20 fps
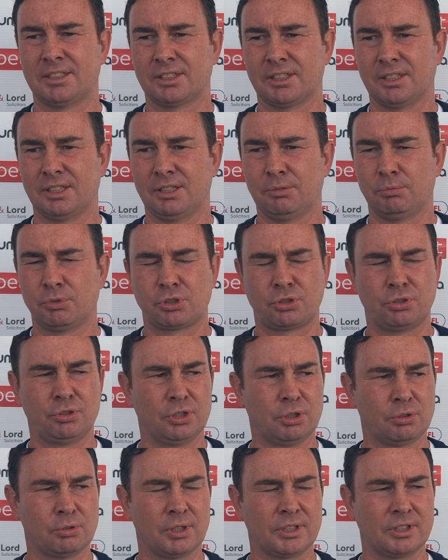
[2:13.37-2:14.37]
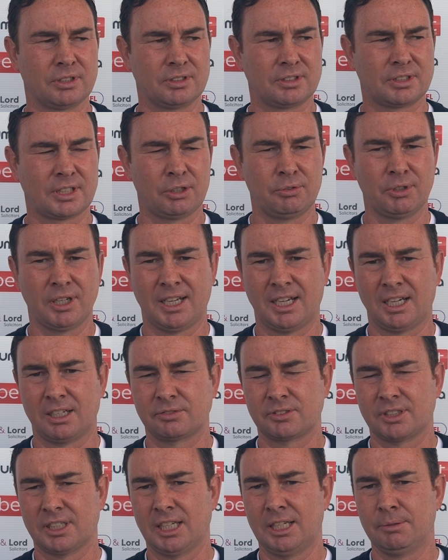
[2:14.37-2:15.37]
He was 2-0 down at
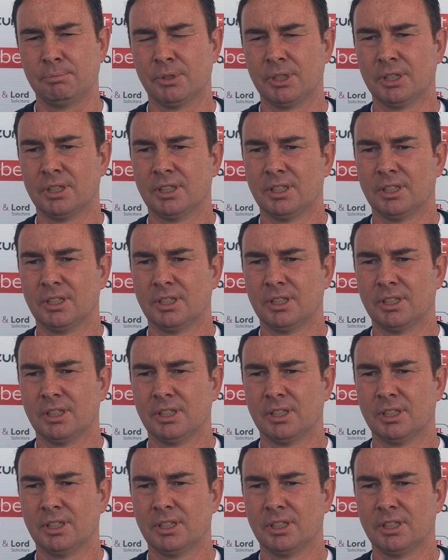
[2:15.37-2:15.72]
half-time,